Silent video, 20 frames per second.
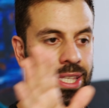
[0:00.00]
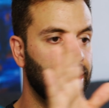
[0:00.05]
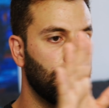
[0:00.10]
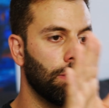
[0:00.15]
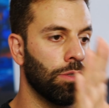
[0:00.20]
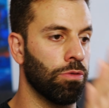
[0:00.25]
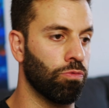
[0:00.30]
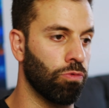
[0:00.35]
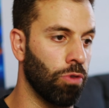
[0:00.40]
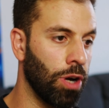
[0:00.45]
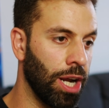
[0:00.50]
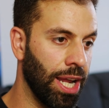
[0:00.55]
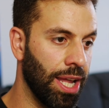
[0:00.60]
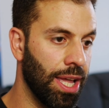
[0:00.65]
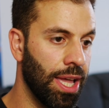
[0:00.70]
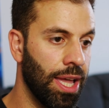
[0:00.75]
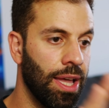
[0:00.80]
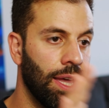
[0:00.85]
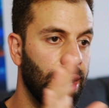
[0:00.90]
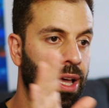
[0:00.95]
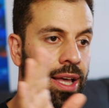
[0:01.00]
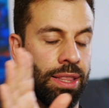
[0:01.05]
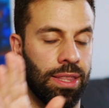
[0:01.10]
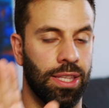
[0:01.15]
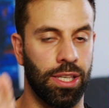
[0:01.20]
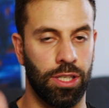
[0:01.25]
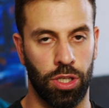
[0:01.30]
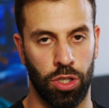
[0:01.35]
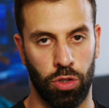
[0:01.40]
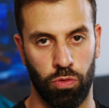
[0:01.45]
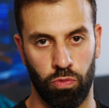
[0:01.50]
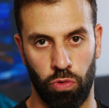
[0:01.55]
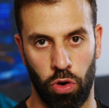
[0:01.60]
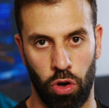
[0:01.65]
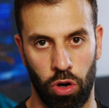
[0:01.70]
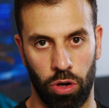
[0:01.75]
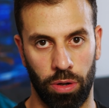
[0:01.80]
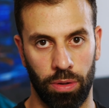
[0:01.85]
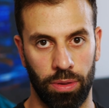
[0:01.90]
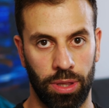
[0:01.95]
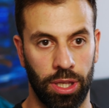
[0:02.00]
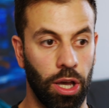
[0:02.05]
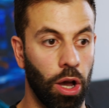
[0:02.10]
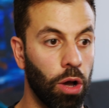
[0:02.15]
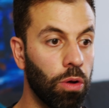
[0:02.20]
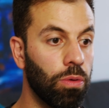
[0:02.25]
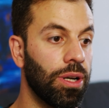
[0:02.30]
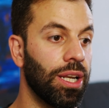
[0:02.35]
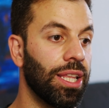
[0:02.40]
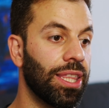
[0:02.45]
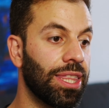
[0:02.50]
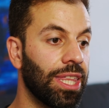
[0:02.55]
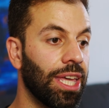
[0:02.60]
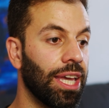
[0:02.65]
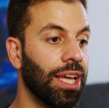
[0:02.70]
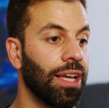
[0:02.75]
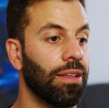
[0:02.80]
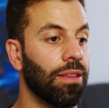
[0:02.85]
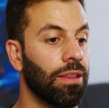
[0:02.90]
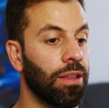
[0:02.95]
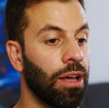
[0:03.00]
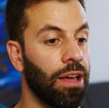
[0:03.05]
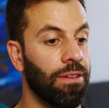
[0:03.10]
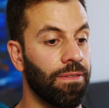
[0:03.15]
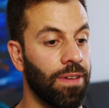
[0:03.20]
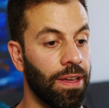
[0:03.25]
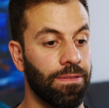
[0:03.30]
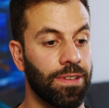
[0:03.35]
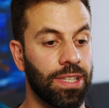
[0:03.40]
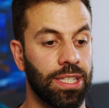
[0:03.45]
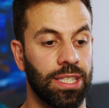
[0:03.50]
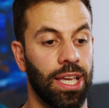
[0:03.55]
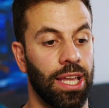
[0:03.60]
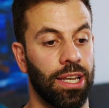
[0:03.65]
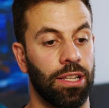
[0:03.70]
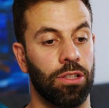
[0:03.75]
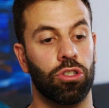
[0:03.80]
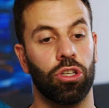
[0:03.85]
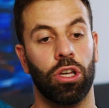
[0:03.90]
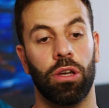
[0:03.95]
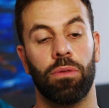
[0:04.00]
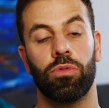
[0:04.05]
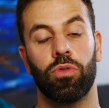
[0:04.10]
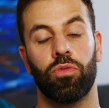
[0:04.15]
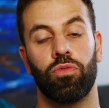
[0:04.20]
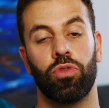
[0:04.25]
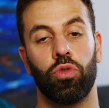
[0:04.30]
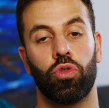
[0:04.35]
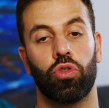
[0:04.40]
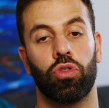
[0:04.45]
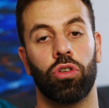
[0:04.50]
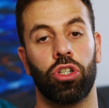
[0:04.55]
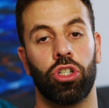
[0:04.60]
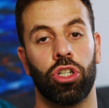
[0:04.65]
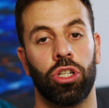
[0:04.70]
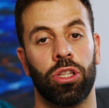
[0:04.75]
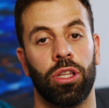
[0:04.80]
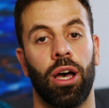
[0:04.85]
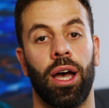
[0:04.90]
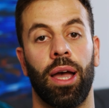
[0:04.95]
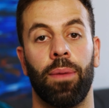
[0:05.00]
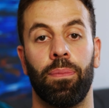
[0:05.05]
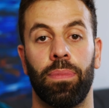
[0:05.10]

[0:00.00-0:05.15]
this is right and this is wrong. The only thing that I've ever said in terms of nutrition that I